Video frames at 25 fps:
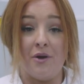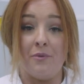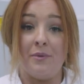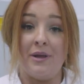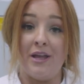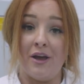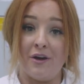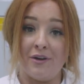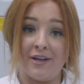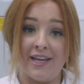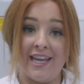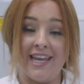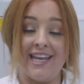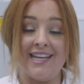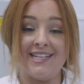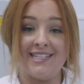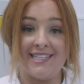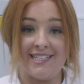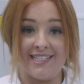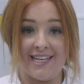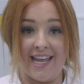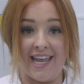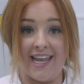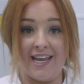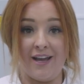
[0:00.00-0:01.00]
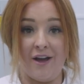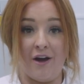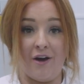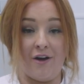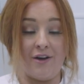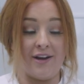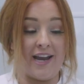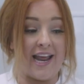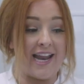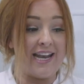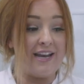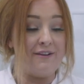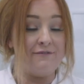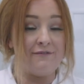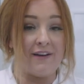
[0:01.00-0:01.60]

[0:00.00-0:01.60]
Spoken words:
We are keen to take on any